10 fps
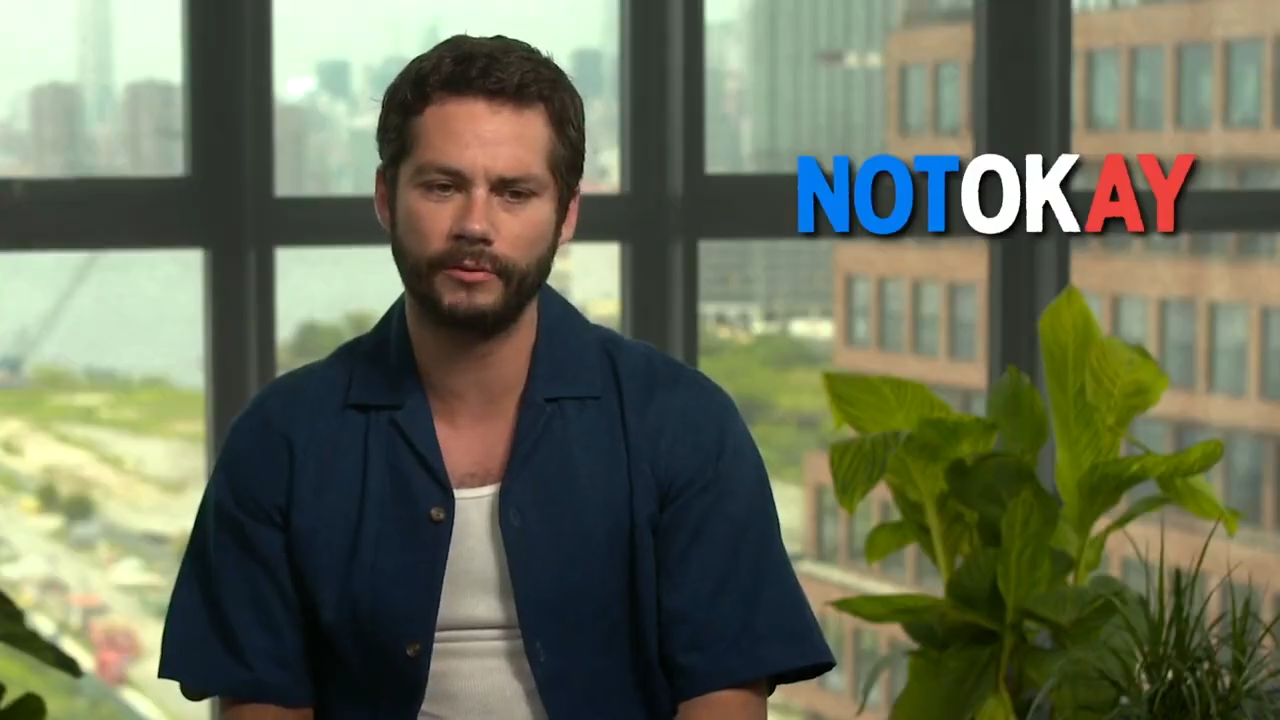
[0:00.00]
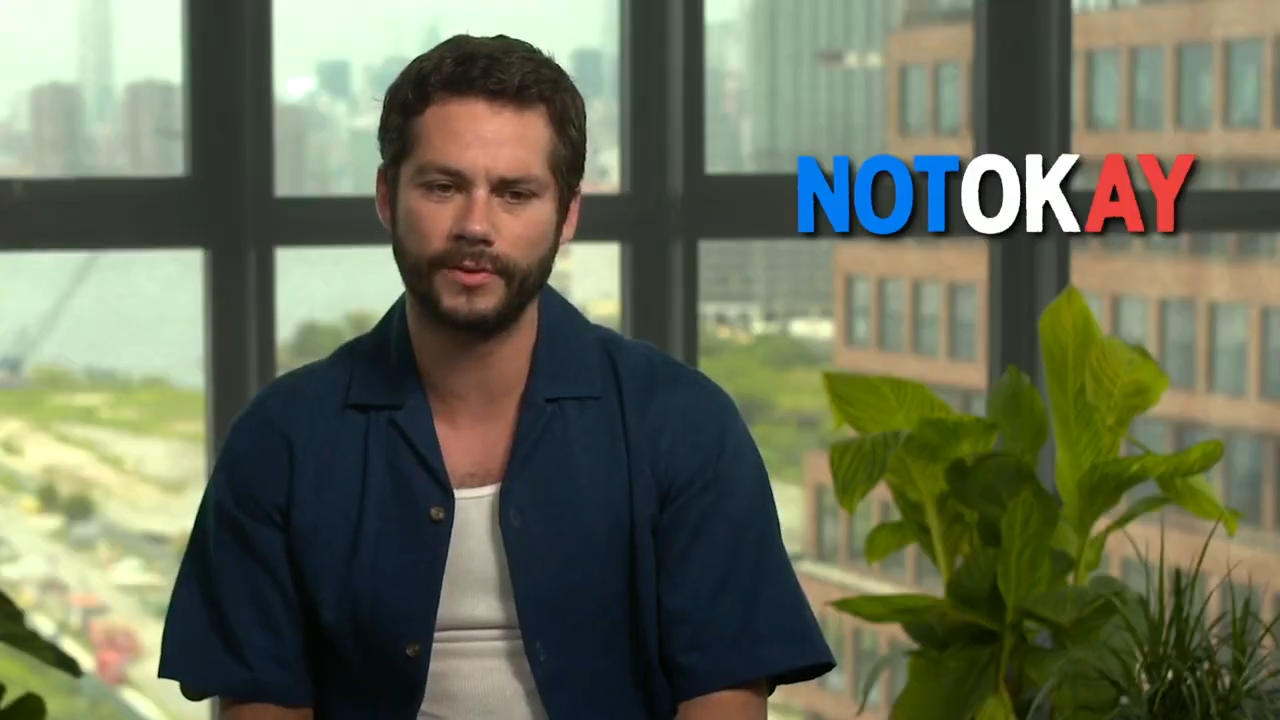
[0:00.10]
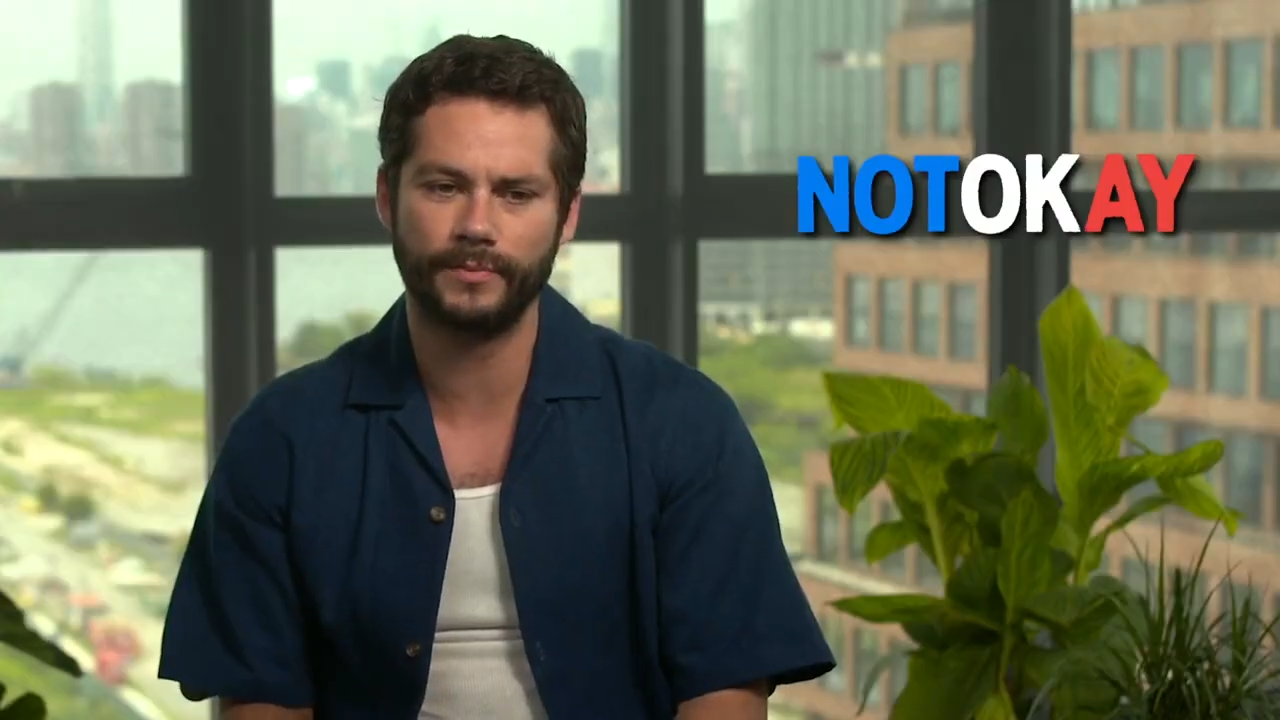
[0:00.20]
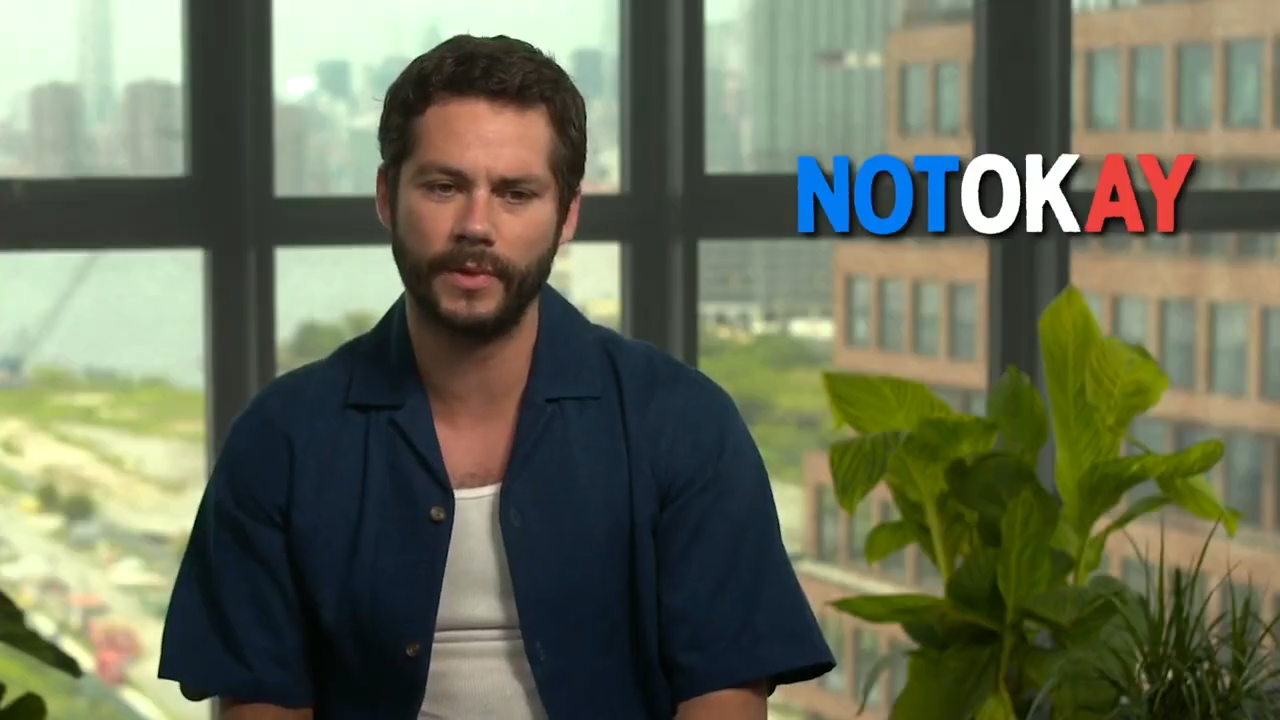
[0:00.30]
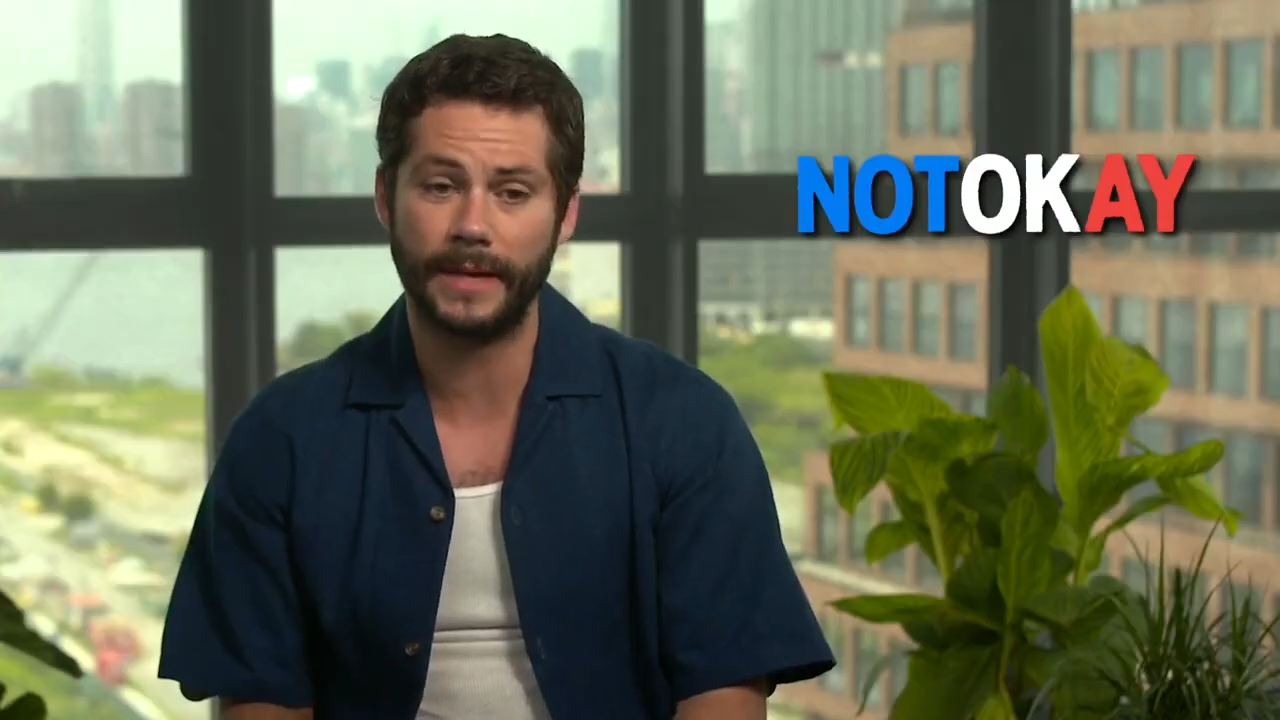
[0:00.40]

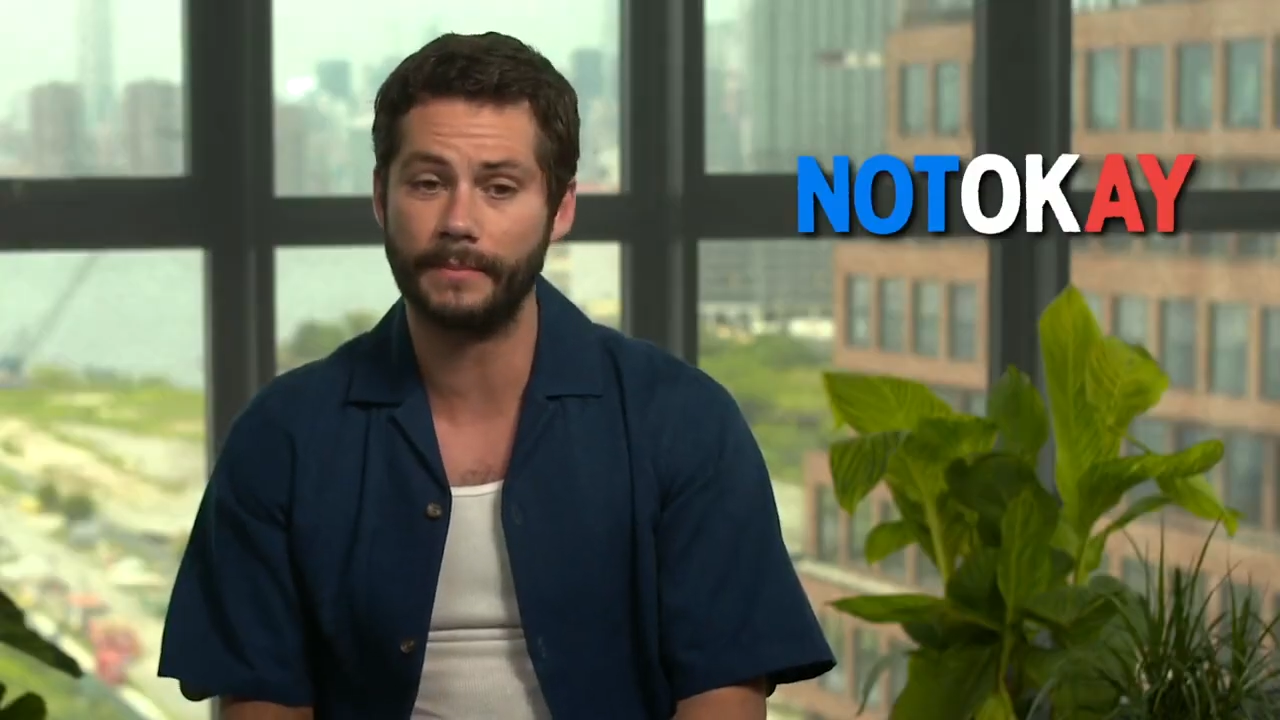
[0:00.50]
was like